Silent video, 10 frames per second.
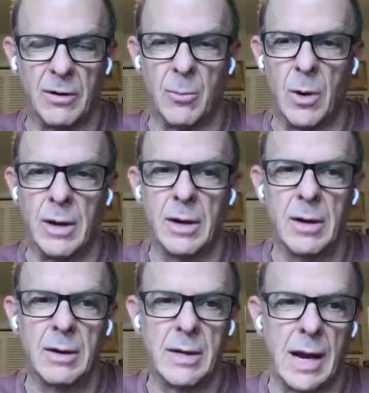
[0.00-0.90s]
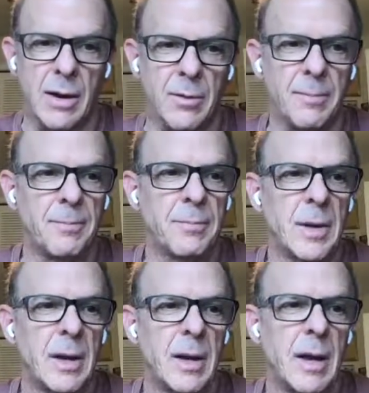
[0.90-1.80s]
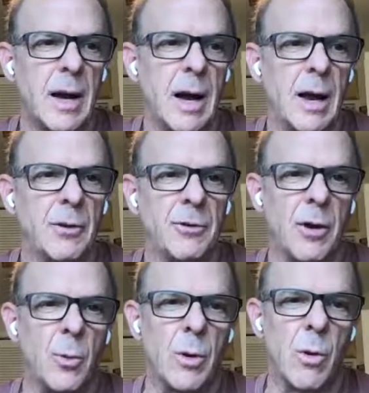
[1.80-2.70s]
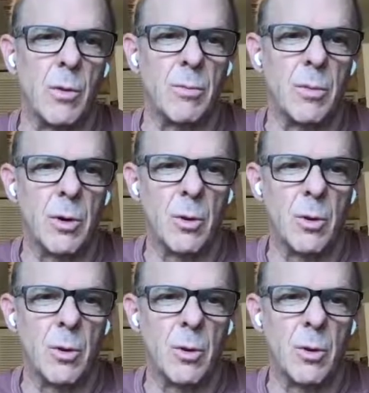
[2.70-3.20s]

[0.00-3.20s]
somewhat down. So we won't